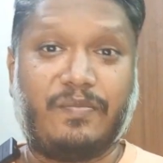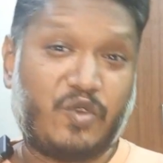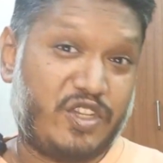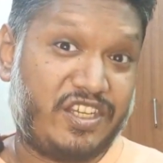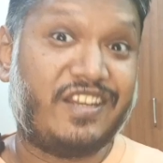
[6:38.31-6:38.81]
The
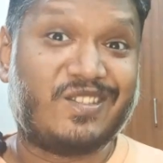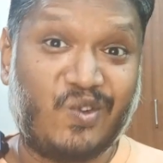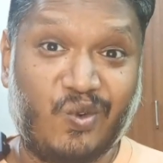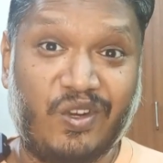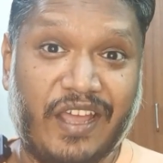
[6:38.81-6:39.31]
projection
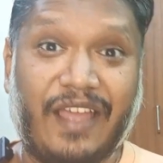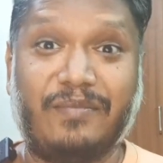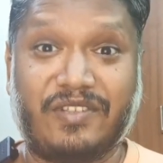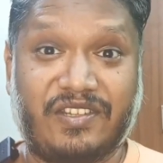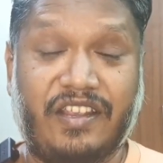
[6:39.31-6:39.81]
is good,
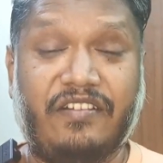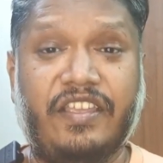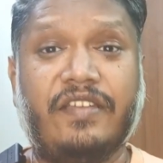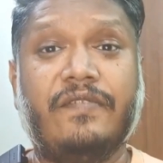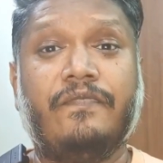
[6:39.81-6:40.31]
I must
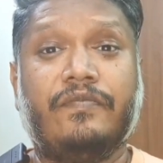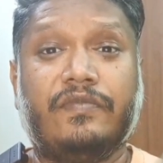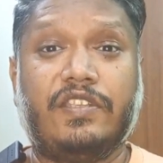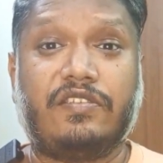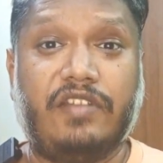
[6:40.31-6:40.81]
agree.
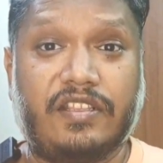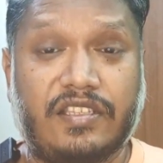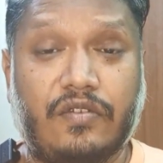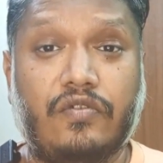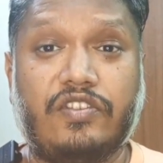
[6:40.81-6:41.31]
This
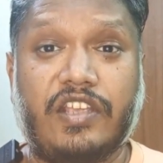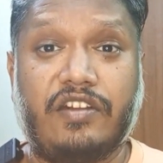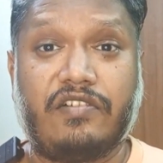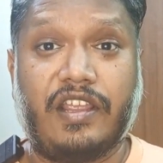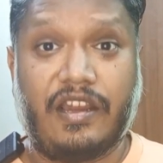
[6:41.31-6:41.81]
creates a good
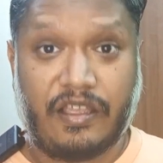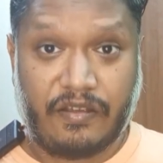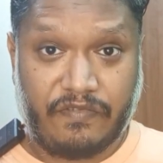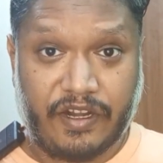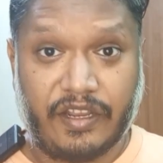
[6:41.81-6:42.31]
scent trail,
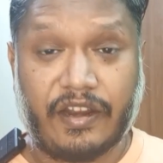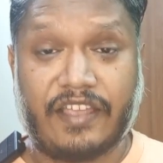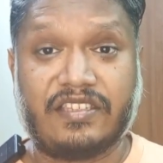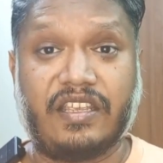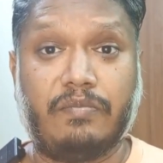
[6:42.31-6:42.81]
a very
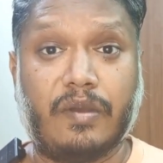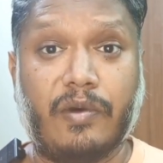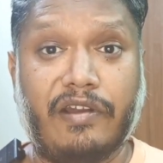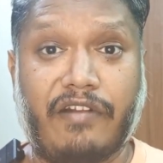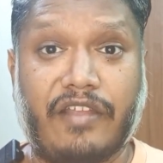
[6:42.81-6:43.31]
nice scent
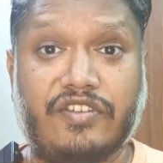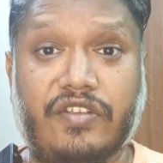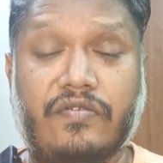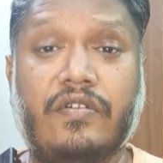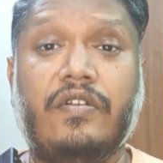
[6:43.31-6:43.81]
bubble around
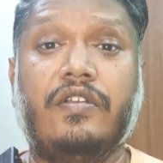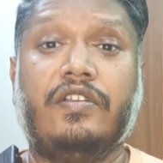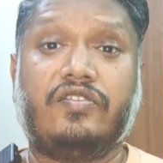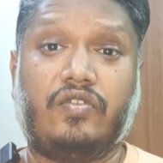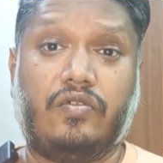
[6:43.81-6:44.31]
you.
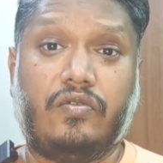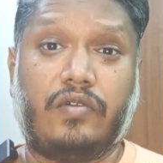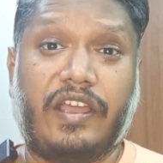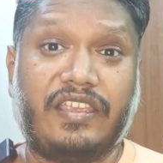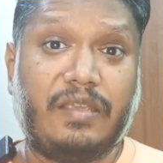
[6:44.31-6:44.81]

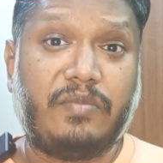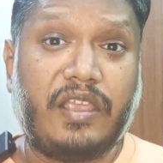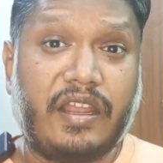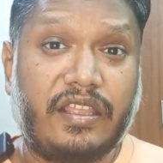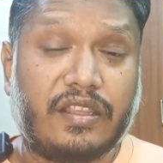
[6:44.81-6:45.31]
So I
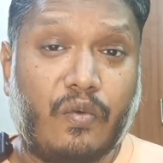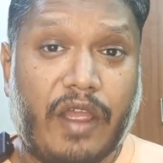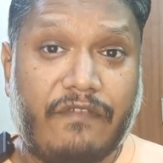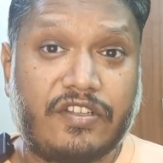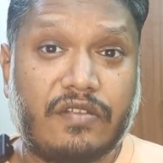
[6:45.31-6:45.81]
keep getting the
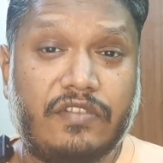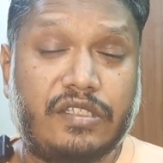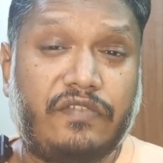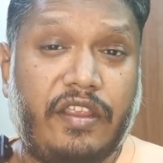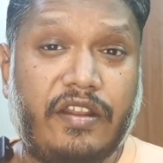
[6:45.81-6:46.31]
wafts of
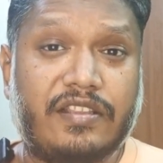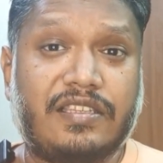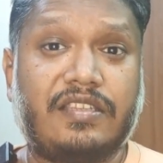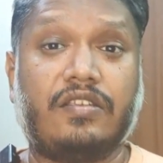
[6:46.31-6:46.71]
this fragrance.